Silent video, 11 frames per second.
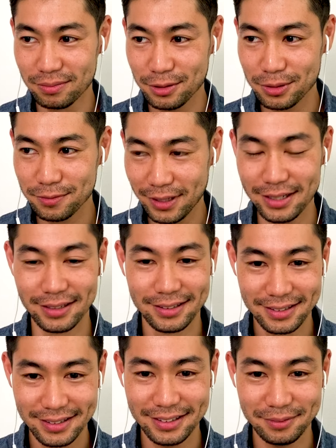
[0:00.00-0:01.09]
It was fun.
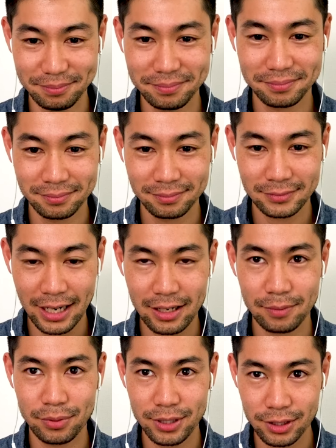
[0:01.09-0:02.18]
I had a
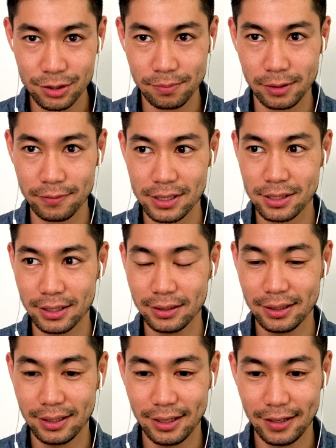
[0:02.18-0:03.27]
British professor.
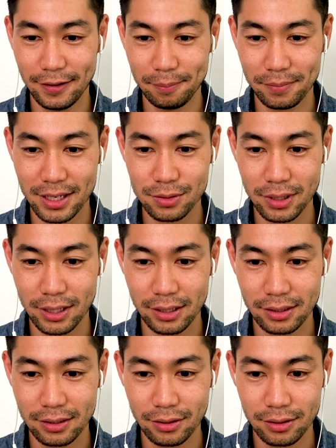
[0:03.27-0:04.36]
That's why I
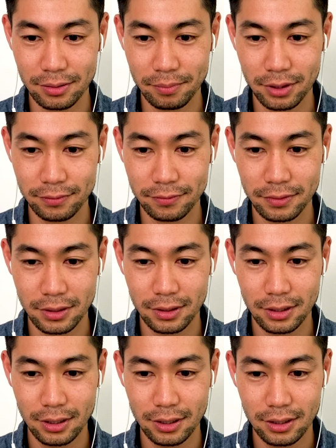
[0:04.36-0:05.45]
got a bit of
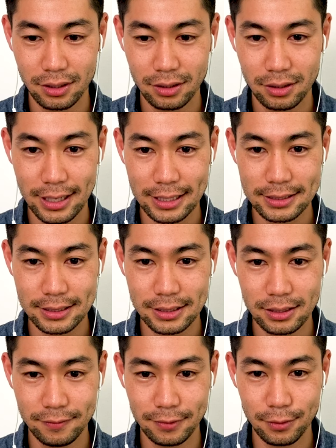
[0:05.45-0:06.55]
accent
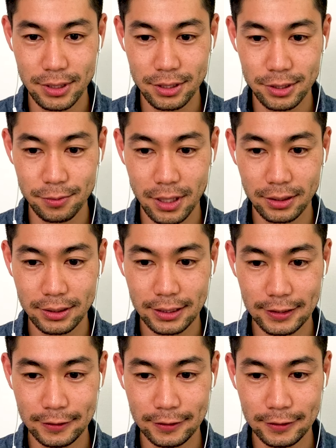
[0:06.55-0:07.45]
influence as well.